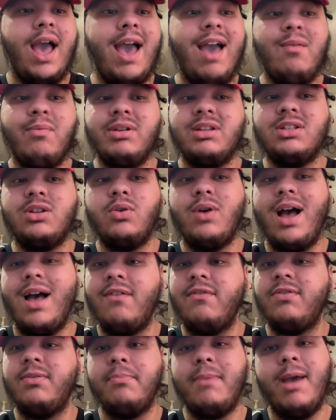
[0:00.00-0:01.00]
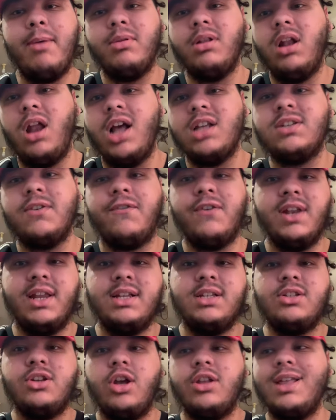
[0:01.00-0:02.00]
and we still have maybe the likes of
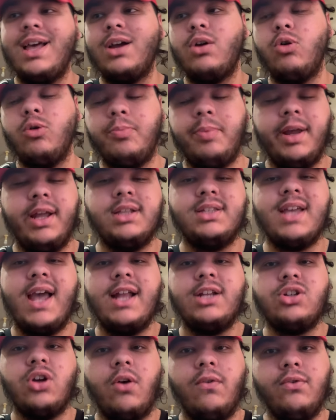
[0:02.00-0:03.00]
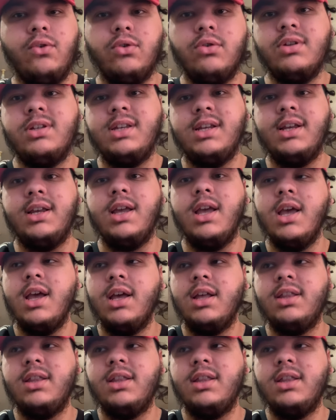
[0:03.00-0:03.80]
Felicio that could be in danger of losing